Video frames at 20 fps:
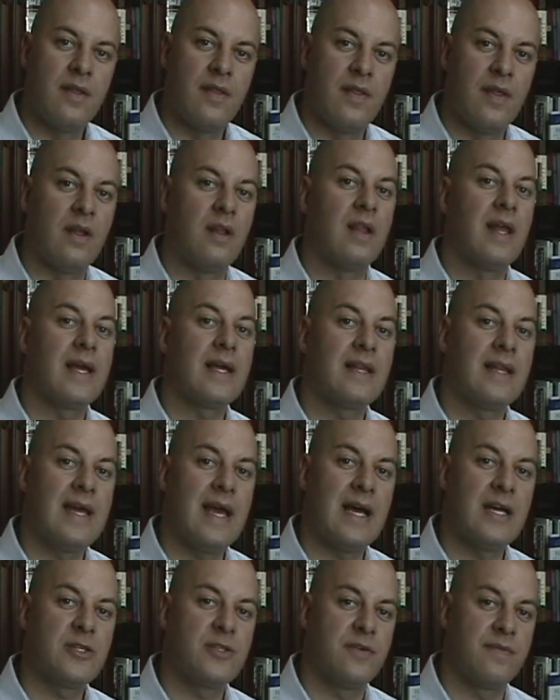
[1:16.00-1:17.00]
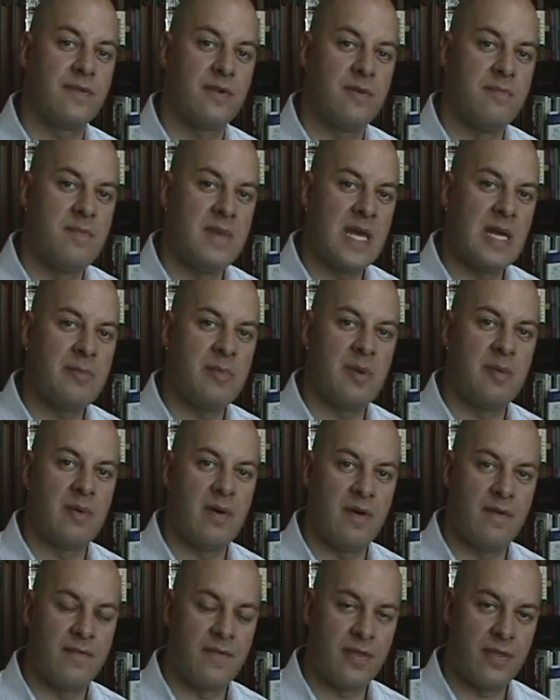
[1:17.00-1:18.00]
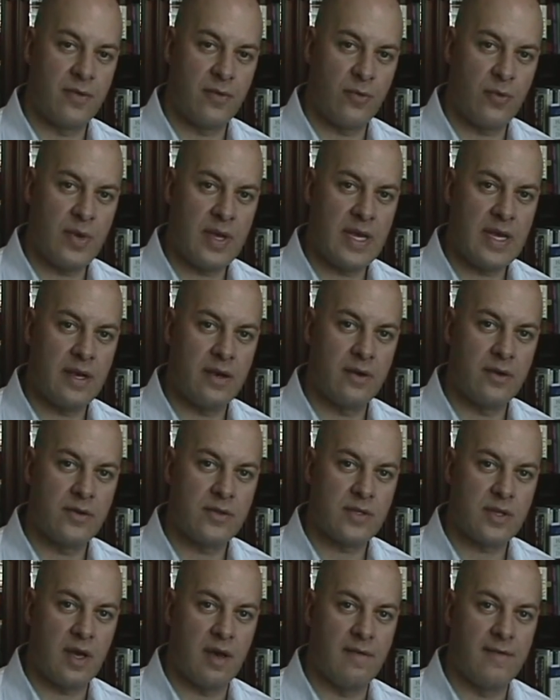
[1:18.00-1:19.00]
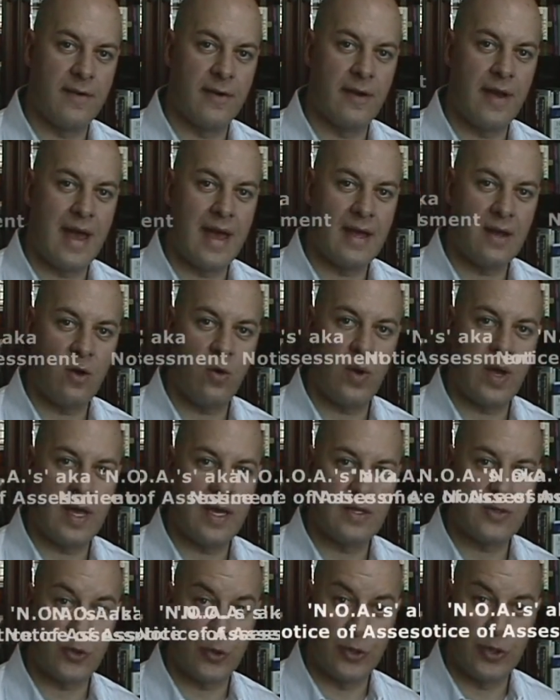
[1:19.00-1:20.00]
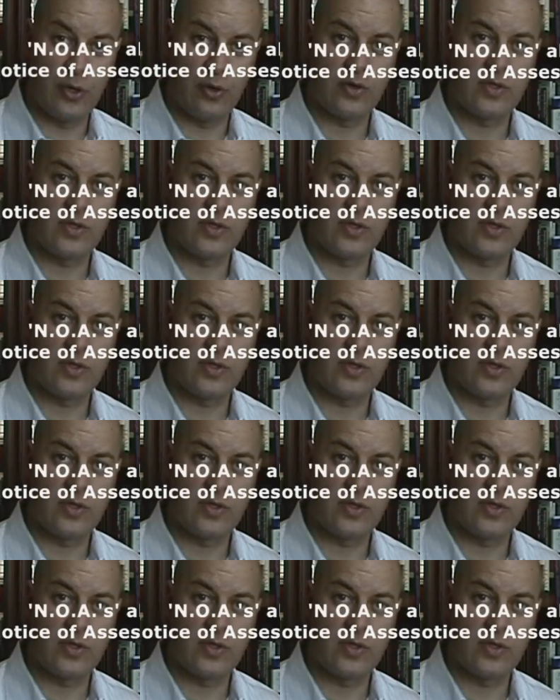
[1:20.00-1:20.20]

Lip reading: They'll likely ask you for a minimum of 3 years of your NOAs or